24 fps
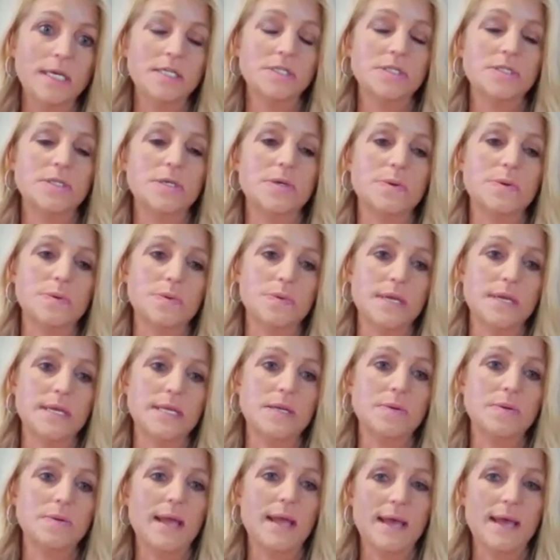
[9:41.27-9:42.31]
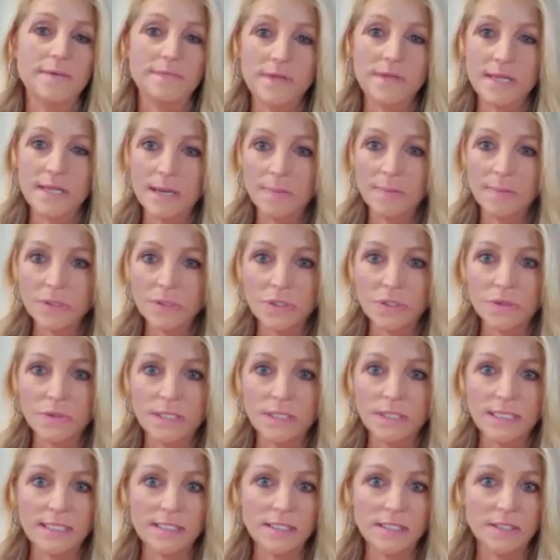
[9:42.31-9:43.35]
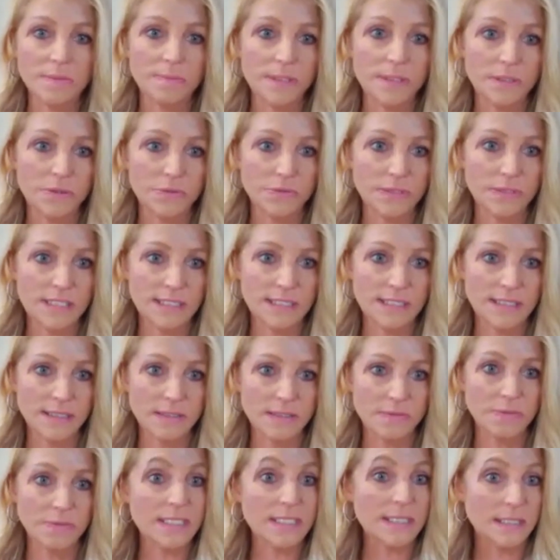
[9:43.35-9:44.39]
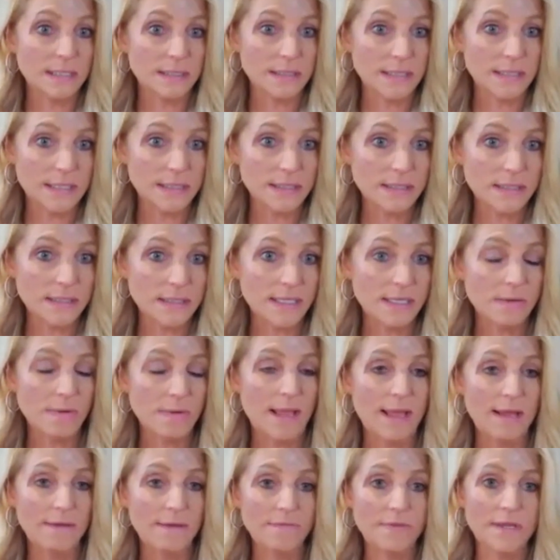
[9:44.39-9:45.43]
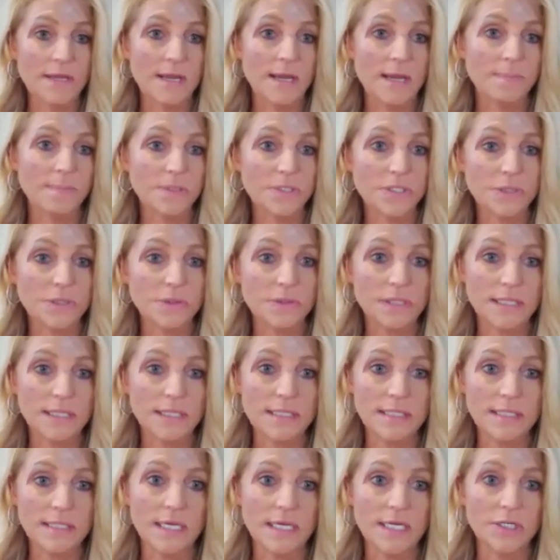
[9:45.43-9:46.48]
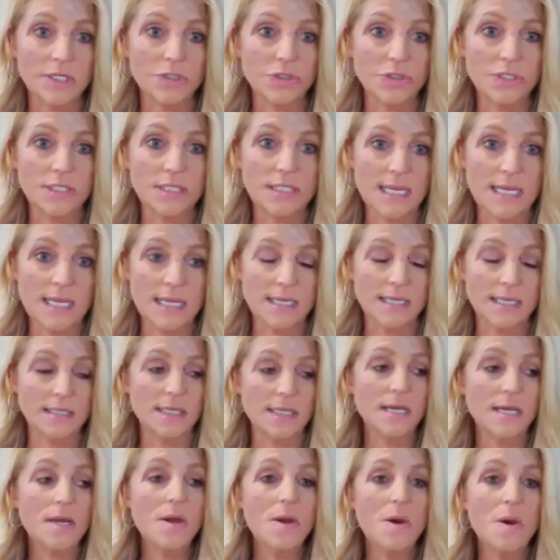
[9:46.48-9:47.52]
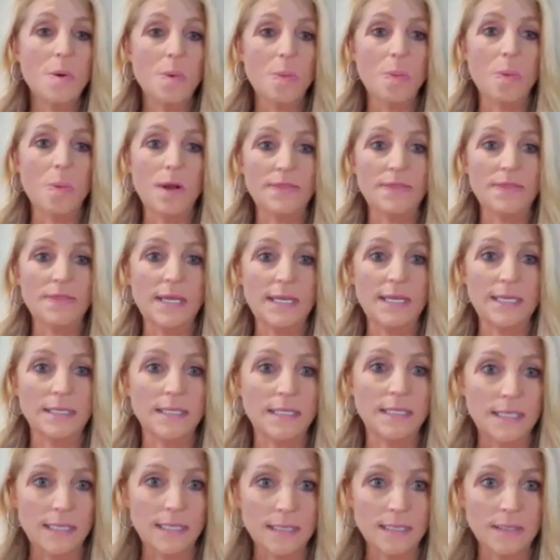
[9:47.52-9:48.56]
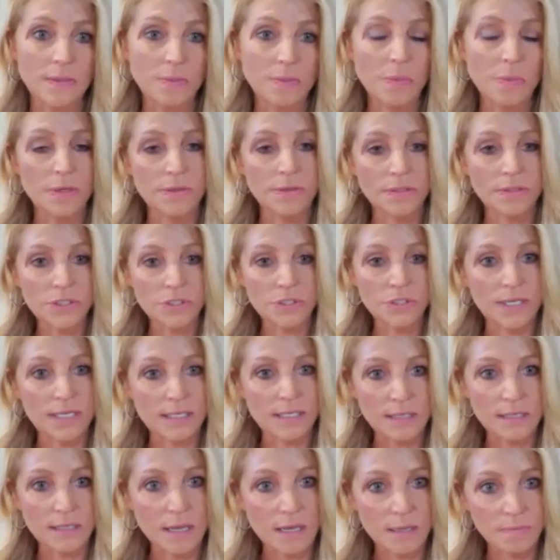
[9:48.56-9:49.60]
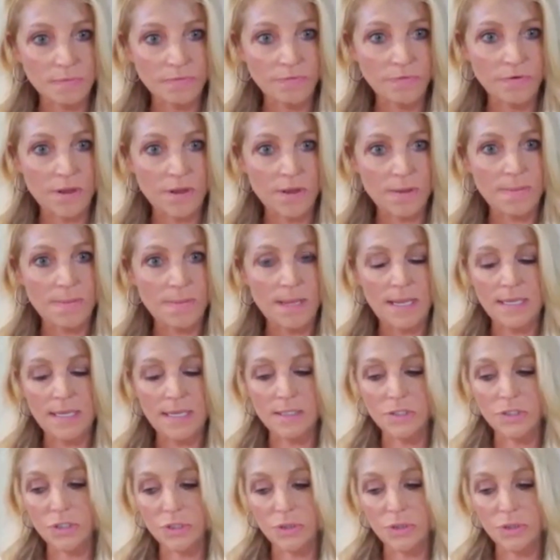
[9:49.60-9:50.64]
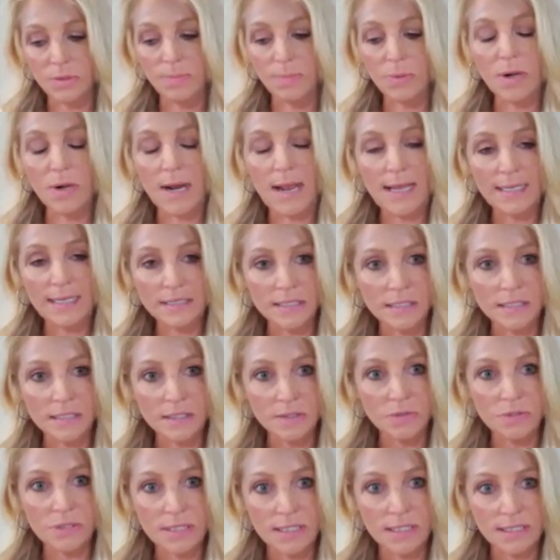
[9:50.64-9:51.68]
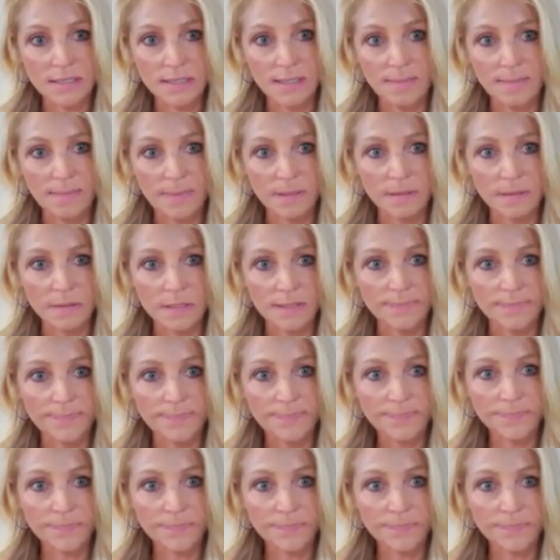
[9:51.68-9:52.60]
So they don't have the opportunities to build resilience. They don't have the opportunities to understand what they need, where their strength comes from, and to practice those things that build it.